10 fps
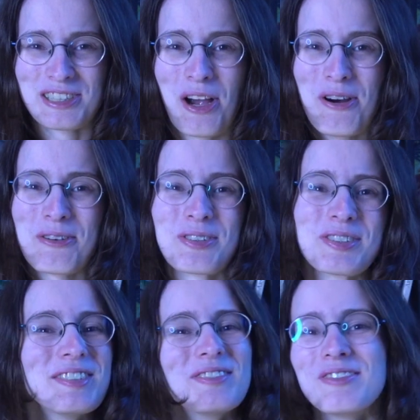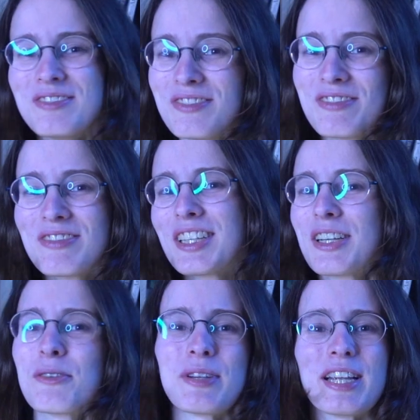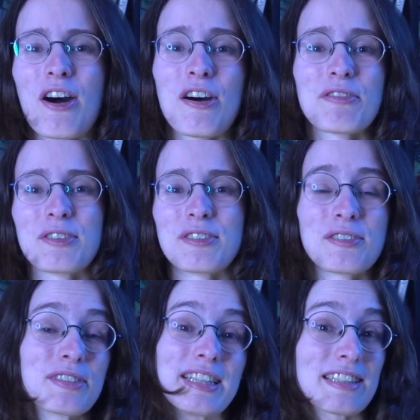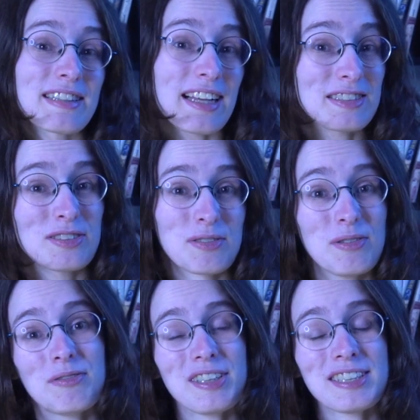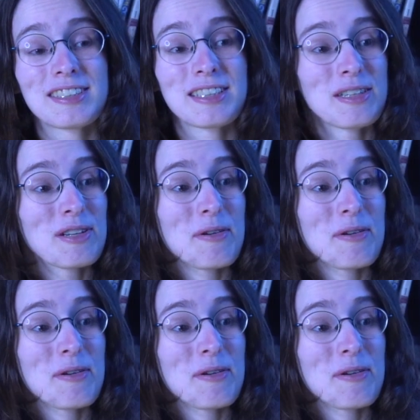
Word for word: so we offered th that service.